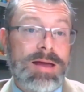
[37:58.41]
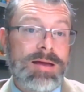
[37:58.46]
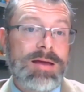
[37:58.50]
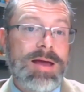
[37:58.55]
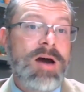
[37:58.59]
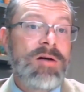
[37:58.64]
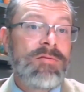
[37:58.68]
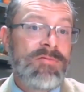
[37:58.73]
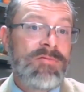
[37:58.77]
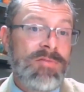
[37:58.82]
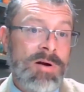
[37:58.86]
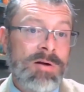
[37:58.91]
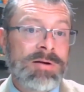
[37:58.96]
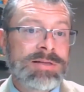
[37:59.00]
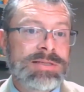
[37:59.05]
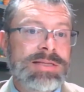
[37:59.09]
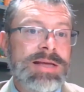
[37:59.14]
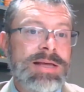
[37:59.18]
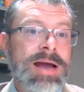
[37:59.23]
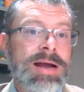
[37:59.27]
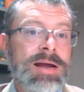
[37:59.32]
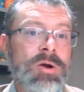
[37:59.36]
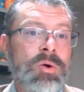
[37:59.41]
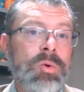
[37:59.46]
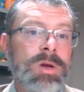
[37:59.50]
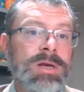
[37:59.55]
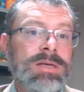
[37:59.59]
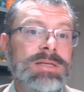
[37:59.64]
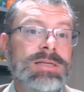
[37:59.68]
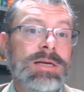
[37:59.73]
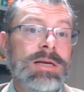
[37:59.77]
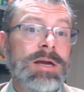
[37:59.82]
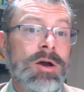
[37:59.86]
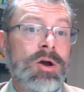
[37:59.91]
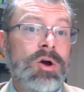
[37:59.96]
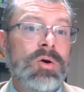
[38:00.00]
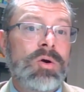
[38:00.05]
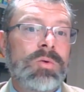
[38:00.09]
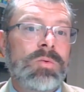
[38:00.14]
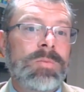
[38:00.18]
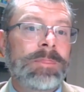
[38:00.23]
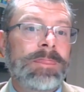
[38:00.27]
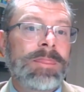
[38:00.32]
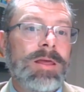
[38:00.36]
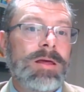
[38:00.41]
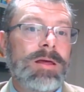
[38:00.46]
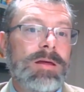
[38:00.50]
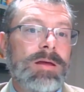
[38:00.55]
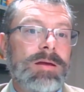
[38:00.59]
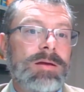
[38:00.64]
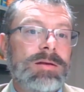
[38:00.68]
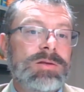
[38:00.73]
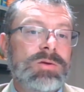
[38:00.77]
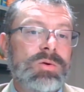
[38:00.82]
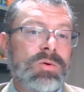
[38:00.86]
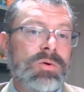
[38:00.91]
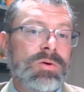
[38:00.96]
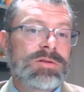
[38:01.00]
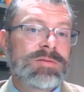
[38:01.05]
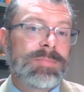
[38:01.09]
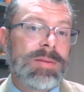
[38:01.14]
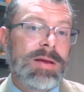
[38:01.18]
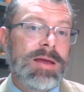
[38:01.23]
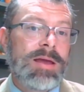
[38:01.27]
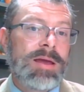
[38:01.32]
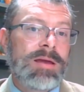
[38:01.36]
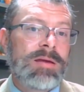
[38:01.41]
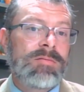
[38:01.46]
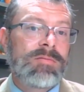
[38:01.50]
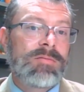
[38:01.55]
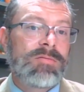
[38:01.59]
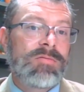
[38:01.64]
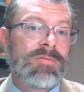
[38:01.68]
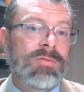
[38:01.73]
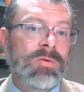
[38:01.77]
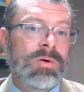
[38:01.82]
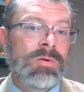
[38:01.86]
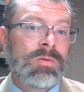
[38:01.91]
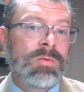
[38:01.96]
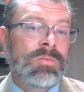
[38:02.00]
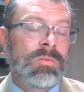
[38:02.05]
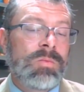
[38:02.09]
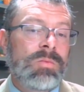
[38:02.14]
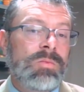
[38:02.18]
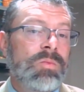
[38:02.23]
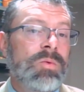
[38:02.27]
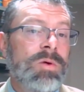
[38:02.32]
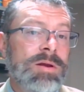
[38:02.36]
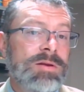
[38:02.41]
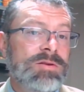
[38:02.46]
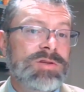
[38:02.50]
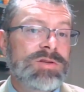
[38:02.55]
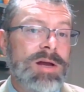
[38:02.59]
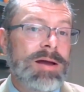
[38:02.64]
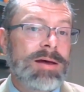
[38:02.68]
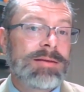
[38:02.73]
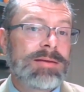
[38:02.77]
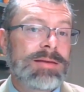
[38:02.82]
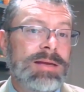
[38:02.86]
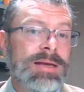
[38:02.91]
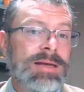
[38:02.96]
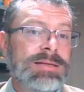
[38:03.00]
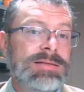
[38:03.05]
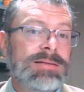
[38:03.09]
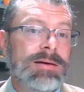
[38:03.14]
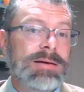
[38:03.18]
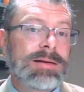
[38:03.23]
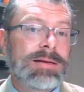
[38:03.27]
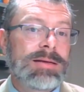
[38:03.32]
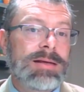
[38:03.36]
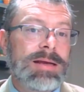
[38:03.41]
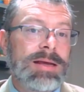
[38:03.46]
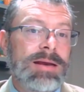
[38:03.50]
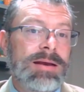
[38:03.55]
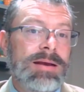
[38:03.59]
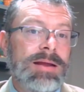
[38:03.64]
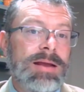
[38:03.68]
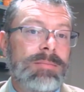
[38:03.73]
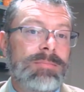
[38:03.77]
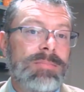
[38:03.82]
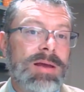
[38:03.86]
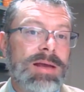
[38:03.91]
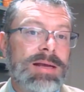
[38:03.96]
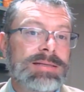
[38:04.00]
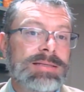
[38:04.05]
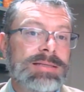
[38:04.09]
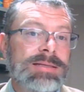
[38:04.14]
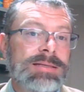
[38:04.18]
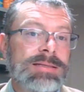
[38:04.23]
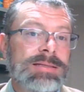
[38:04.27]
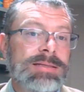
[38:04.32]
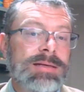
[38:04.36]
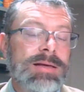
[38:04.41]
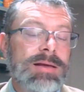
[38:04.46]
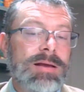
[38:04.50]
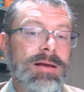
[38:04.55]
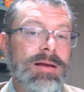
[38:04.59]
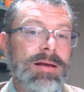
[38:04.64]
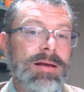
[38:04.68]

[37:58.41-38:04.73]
how far is that going to go towards paying for what a child needs on a day-to-day basis?